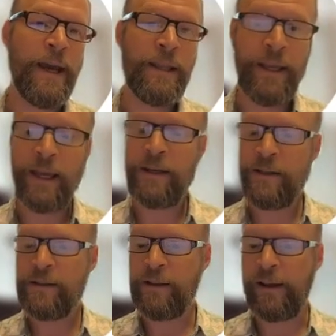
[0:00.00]
At the
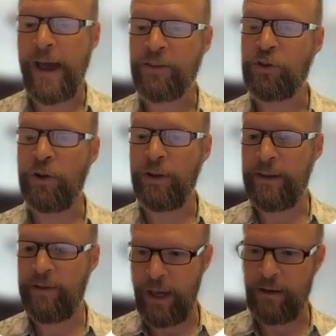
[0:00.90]
end, they'll ask you to
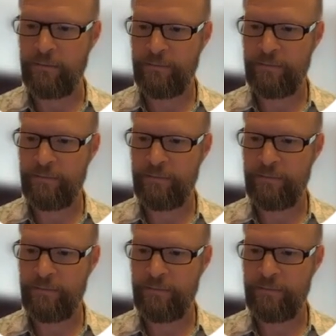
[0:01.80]
leave again.